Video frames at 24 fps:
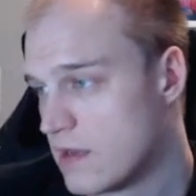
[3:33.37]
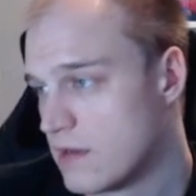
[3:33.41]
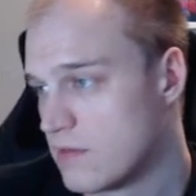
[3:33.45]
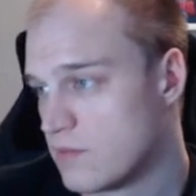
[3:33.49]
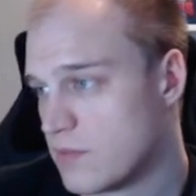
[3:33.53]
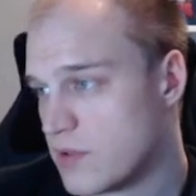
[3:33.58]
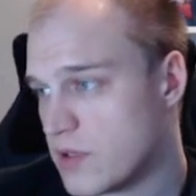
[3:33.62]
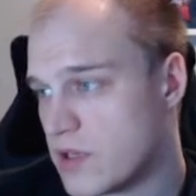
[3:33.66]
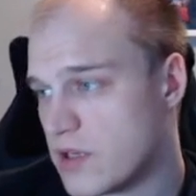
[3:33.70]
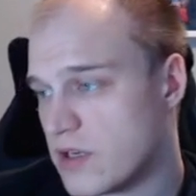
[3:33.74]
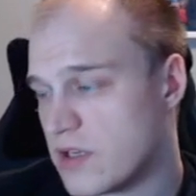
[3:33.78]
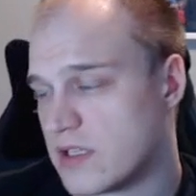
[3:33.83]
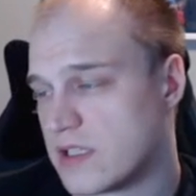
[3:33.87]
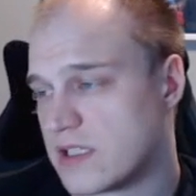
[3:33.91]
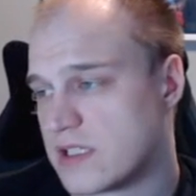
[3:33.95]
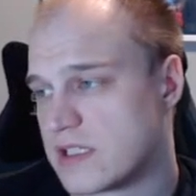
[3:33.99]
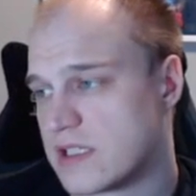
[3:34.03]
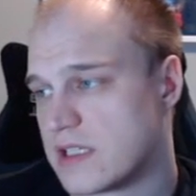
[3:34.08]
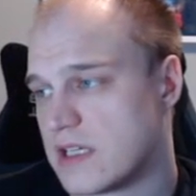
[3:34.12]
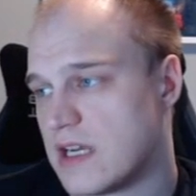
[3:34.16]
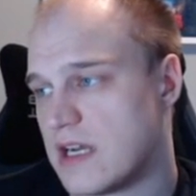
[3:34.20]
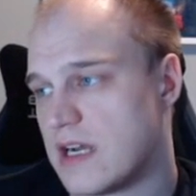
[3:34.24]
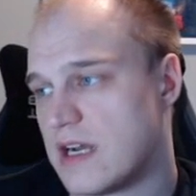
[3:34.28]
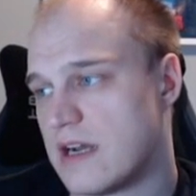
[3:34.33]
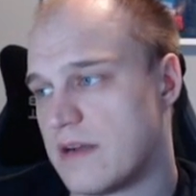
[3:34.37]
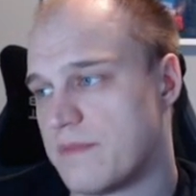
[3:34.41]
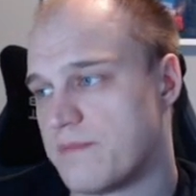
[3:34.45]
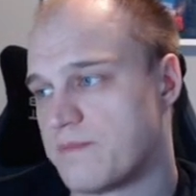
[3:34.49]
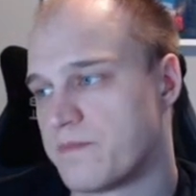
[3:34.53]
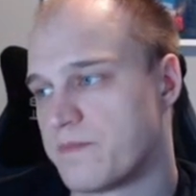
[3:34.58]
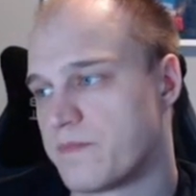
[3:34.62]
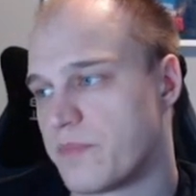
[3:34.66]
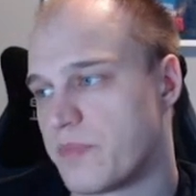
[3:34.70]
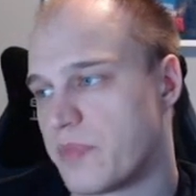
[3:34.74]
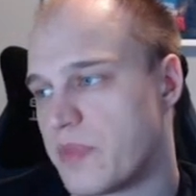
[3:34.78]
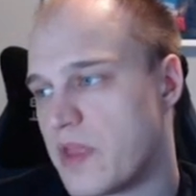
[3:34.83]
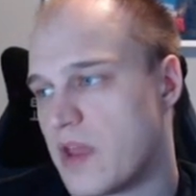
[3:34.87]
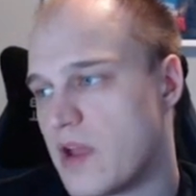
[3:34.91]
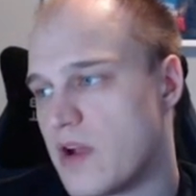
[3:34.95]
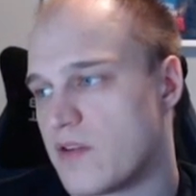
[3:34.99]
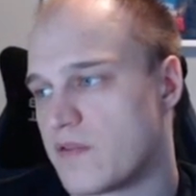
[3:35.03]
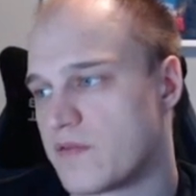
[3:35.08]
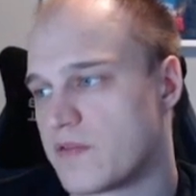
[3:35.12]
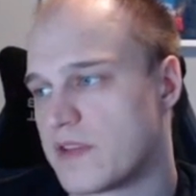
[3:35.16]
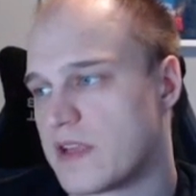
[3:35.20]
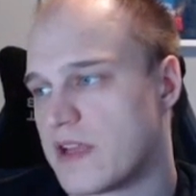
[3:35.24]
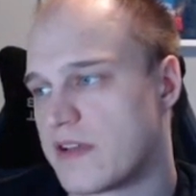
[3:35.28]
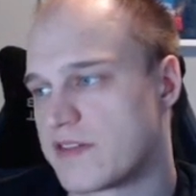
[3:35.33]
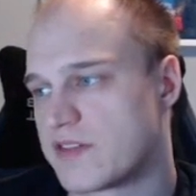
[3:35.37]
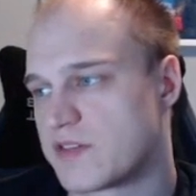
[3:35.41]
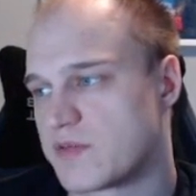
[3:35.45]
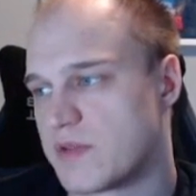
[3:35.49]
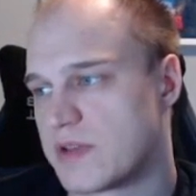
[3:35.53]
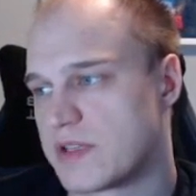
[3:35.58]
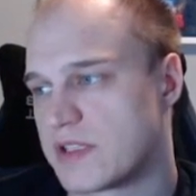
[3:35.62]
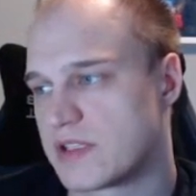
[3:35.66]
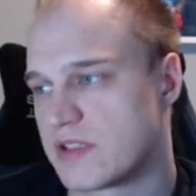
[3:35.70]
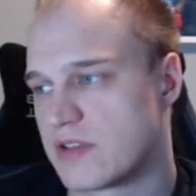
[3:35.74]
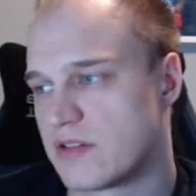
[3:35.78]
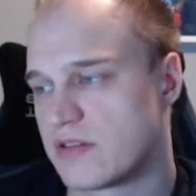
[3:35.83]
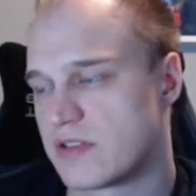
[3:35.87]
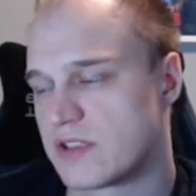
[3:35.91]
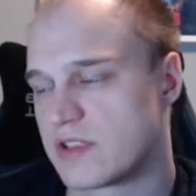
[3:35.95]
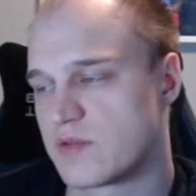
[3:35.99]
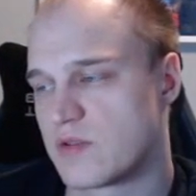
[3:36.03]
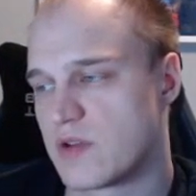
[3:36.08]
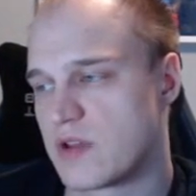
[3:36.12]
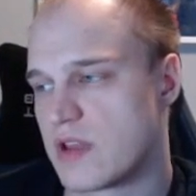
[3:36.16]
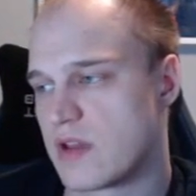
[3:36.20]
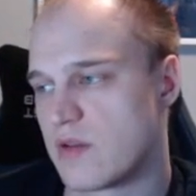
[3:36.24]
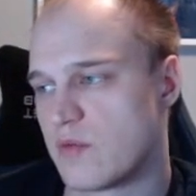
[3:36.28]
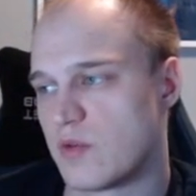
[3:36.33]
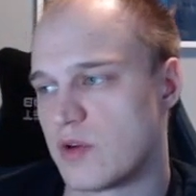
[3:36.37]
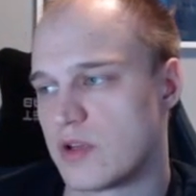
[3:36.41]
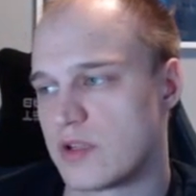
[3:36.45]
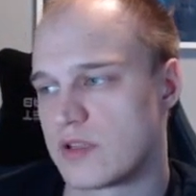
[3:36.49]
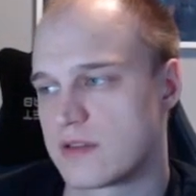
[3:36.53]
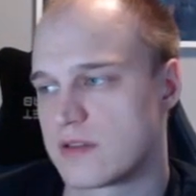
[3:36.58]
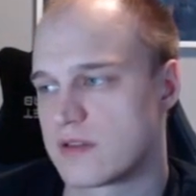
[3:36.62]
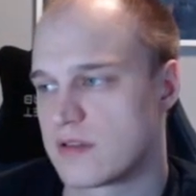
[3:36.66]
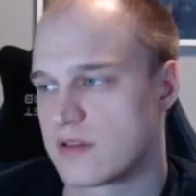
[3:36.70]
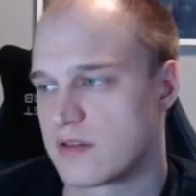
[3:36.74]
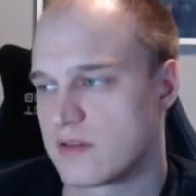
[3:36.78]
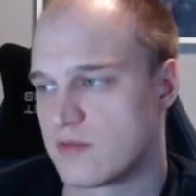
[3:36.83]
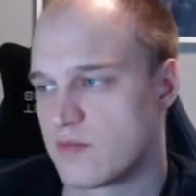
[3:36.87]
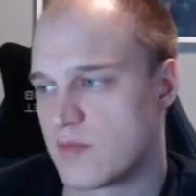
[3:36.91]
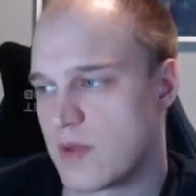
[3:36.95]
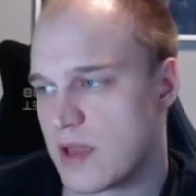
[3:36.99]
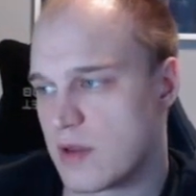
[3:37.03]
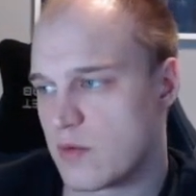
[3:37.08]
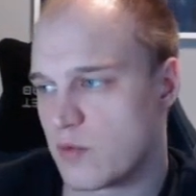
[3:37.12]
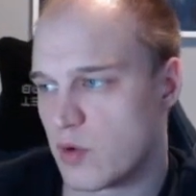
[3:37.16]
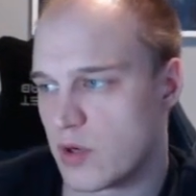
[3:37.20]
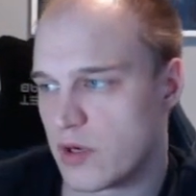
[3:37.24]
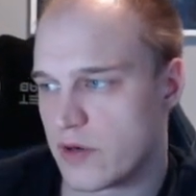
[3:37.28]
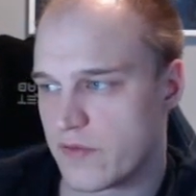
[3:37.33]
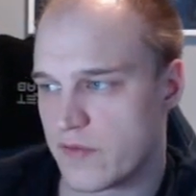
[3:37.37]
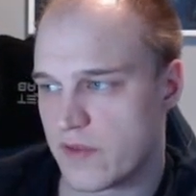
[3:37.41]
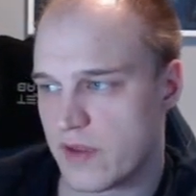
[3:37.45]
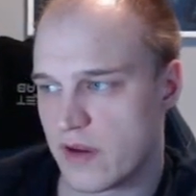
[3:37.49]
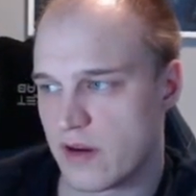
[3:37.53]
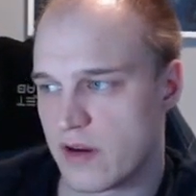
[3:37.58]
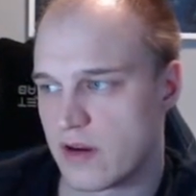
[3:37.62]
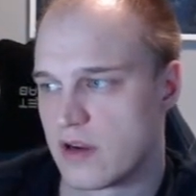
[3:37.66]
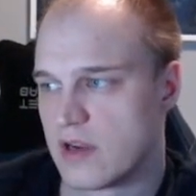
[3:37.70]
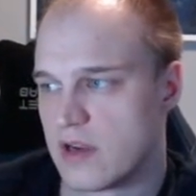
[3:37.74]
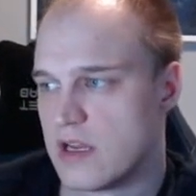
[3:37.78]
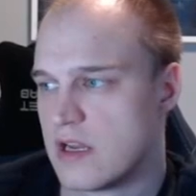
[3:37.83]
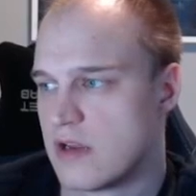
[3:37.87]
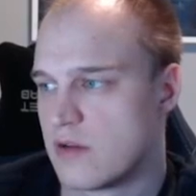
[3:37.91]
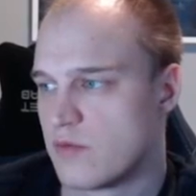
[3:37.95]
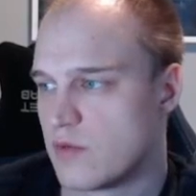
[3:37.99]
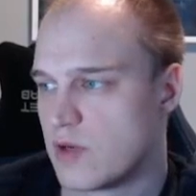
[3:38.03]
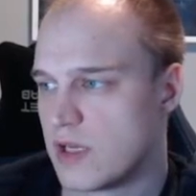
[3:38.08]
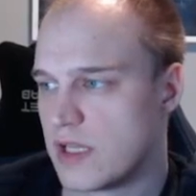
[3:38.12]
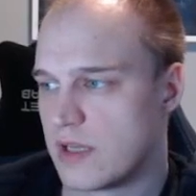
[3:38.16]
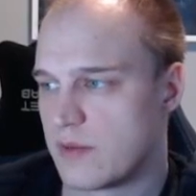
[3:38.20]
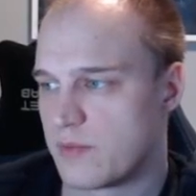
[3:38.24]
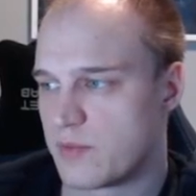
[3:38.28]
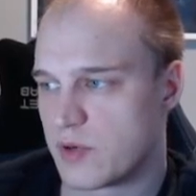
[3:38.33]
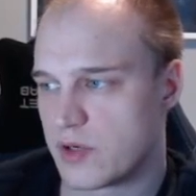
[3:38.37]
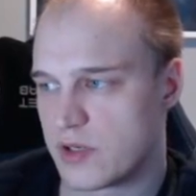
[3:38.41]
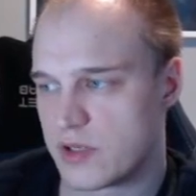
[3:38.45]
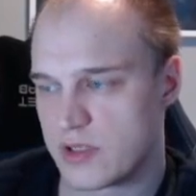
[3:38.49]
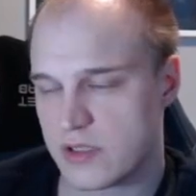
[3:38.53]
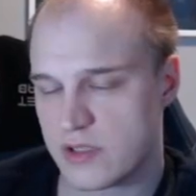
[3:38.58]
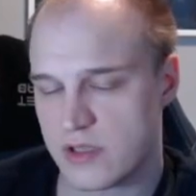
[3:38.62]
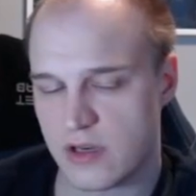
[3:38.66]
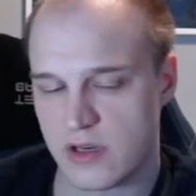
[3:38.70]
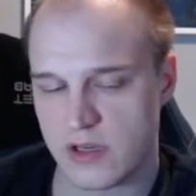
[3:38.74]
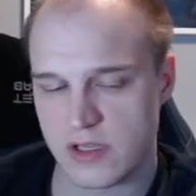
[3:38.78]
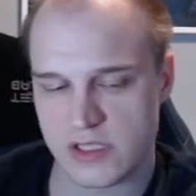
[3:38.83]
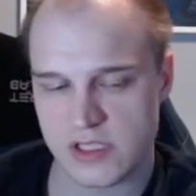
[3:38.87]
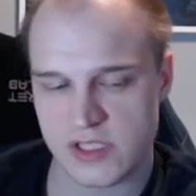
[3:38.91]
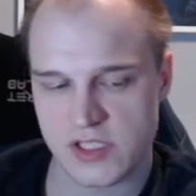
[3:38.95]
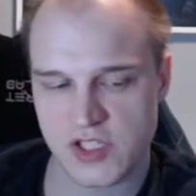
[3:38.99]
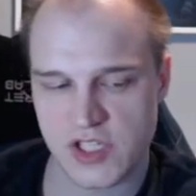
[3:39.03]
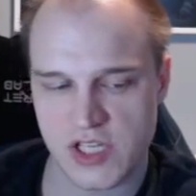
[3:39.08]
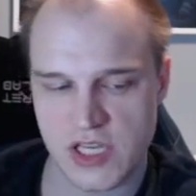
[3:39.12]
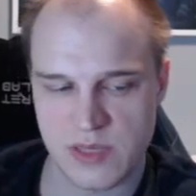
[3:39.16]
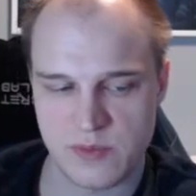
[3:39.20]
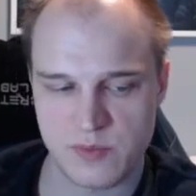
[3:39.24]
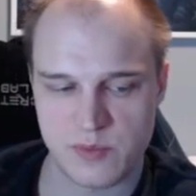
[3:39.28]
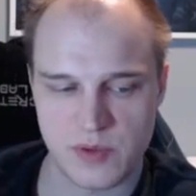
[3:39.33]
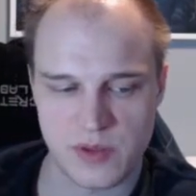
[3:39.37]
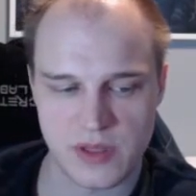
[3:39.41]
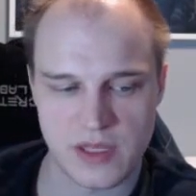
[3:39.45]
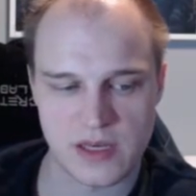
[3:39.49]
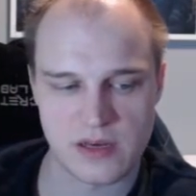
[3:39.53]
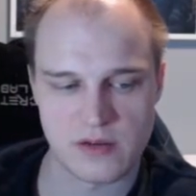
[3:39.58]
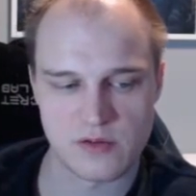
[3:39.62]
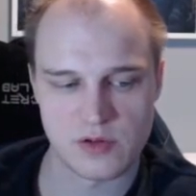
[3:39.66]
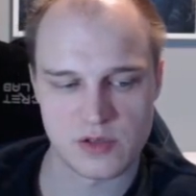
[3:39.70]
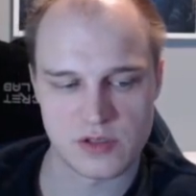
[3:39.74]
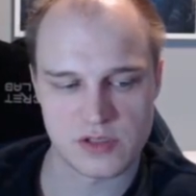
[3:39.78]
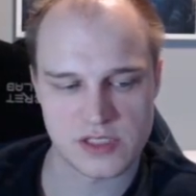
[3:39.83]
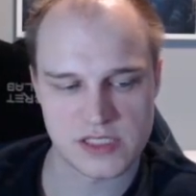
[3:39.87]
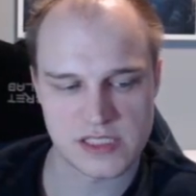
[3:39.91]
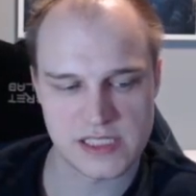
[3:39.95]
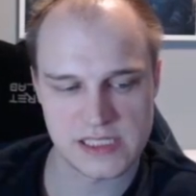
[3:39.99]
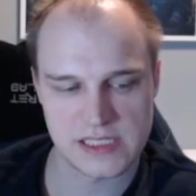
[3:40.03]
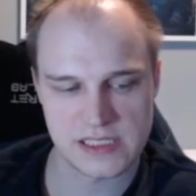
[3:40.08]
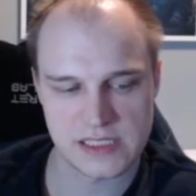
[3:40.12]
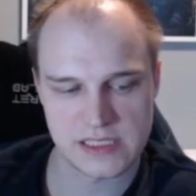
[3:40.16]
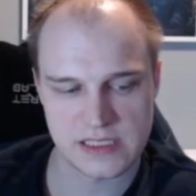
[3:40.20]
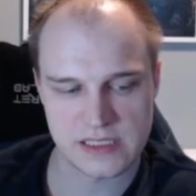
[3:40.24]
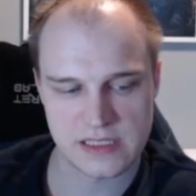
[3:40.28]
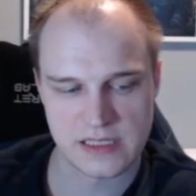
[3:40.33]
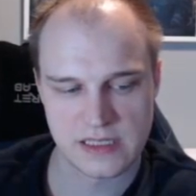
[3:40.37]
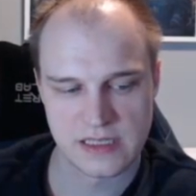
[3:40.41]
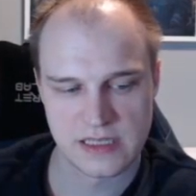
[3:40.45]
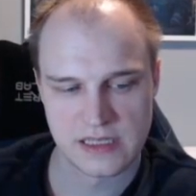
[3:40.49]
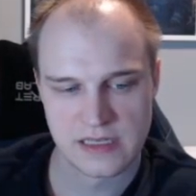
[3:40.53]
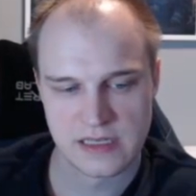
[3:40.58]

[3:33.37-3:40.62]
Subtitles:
because they often have swing turns where they want to make one of their really important cards cheap and then you want to steal it.